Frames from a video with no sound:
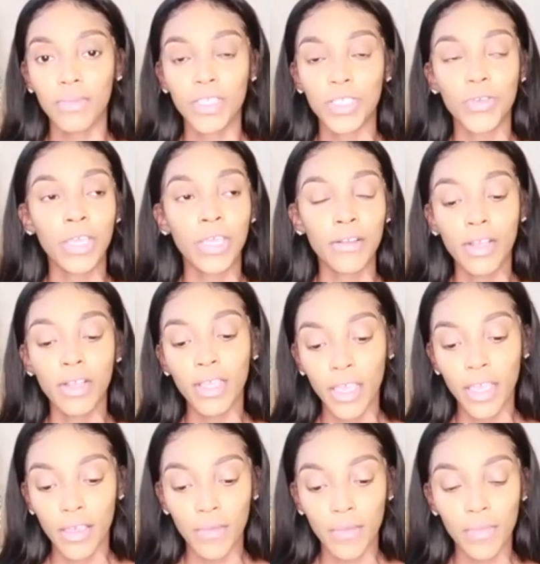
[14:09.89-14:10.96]
So here I
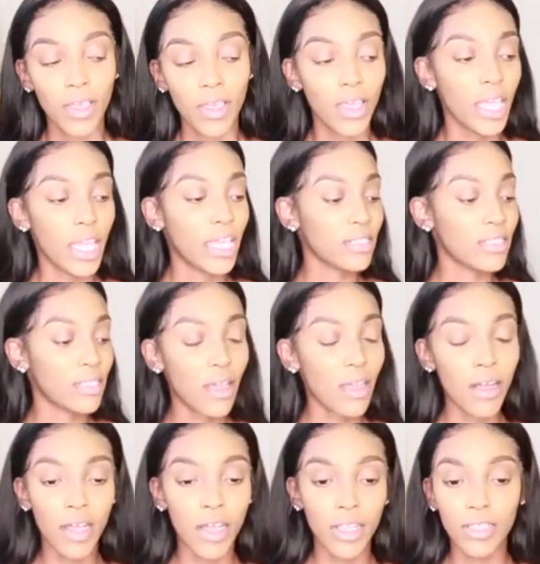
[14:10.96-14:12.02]
am. Here's the
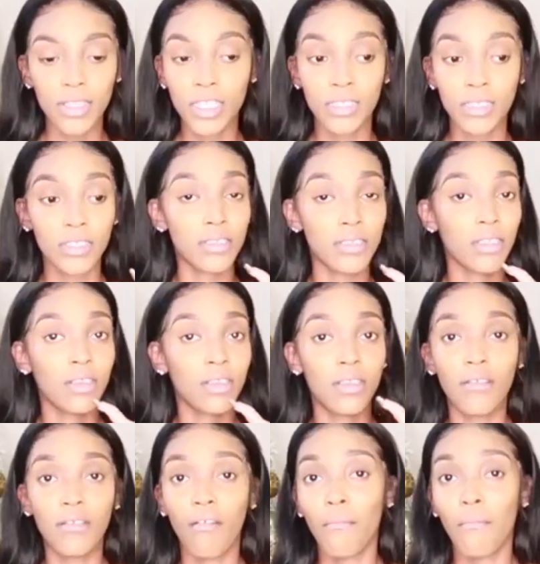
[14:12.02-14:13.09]
aunt just
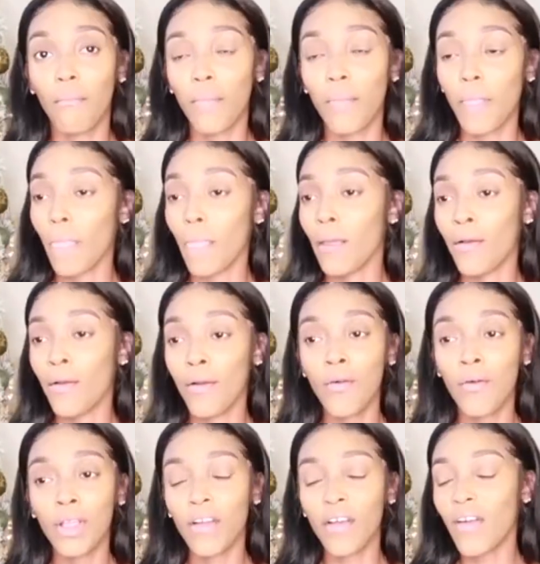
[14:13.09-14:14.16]

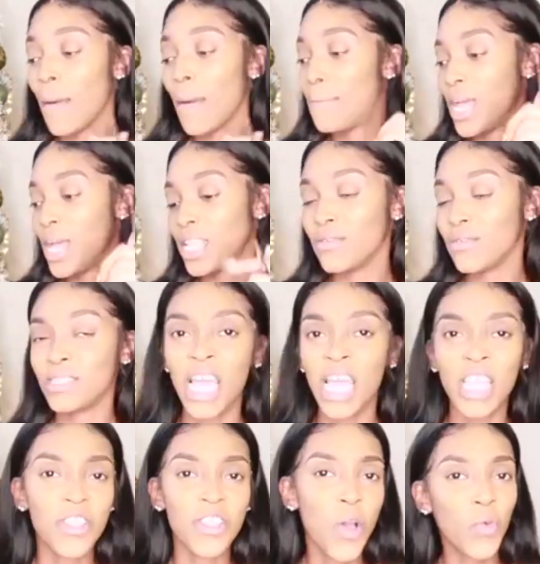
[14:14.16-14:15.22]
going on. I bet it was
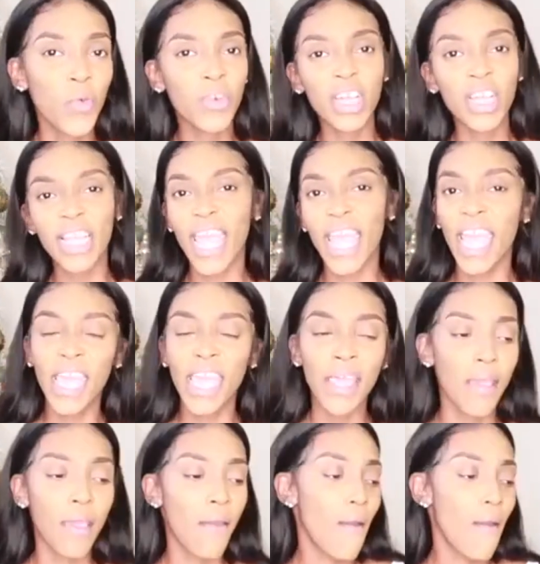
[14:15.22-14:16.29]
that no good
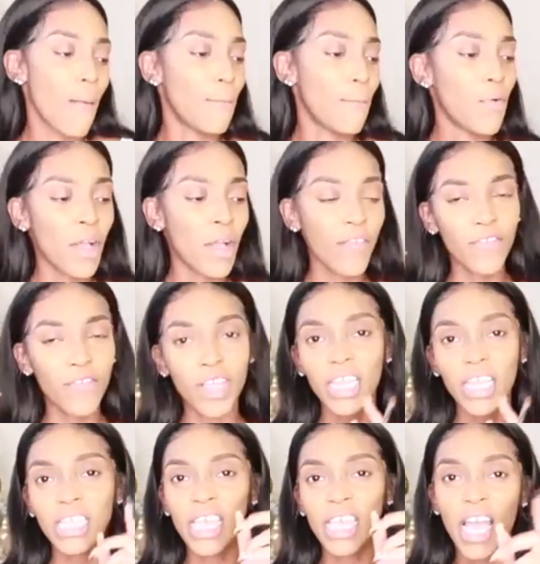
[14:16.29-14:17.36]

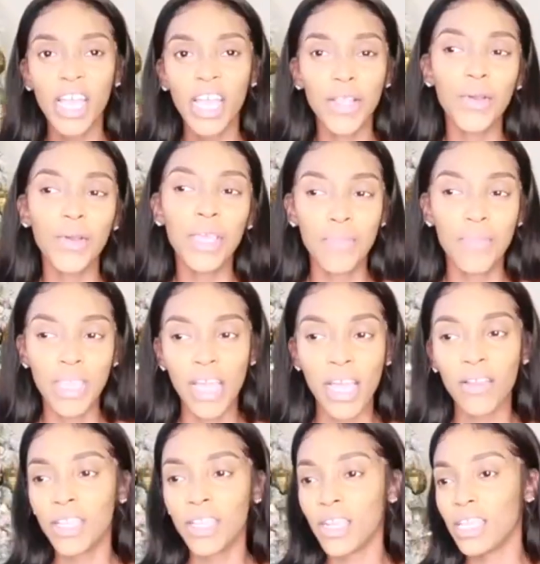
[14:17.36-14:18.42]
boyfriend. Yeah, I know he'd be
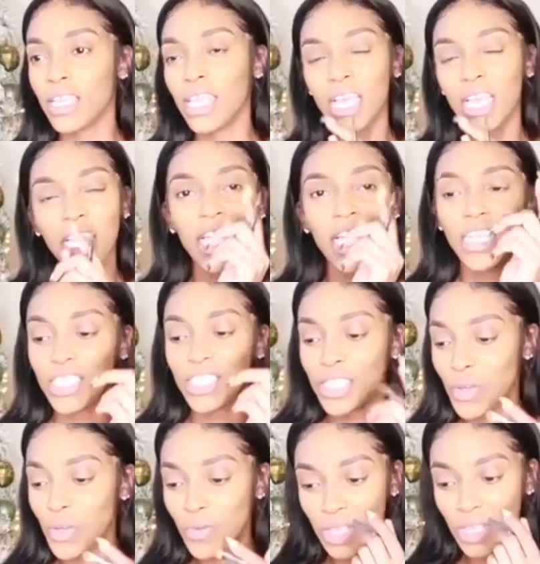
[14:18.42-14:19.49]
out there. Yeah, she
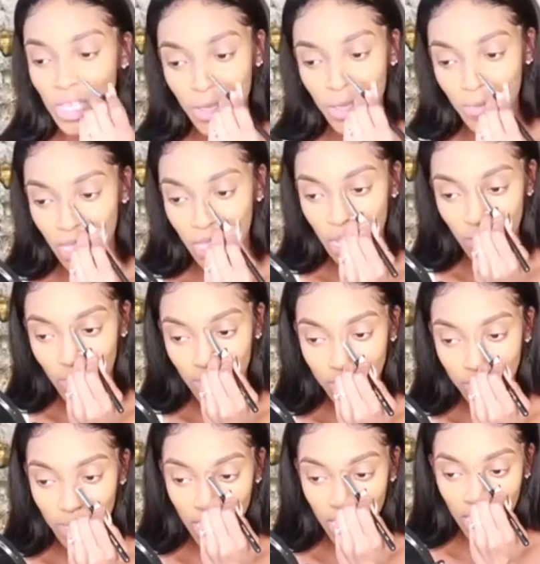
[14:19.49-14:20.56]
don't need him in there with them
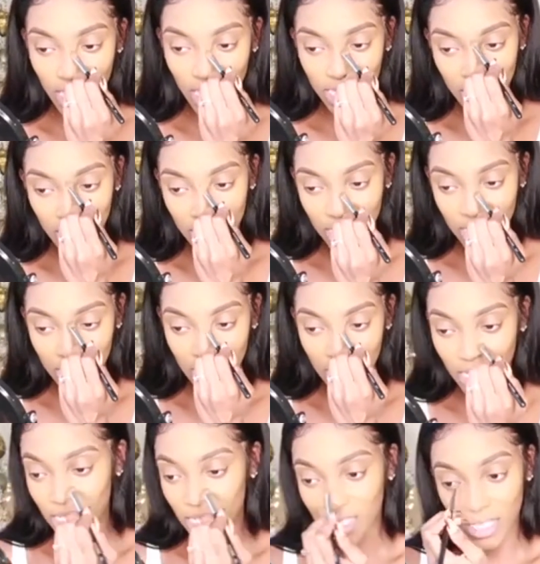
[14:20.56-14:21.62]
kids and this and
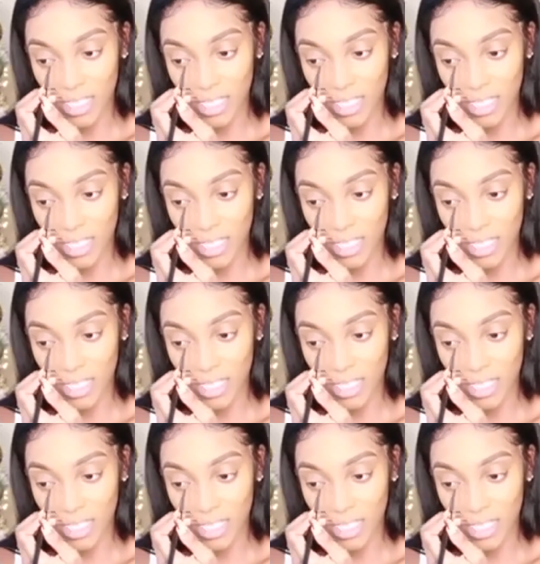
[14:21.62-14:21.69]
this.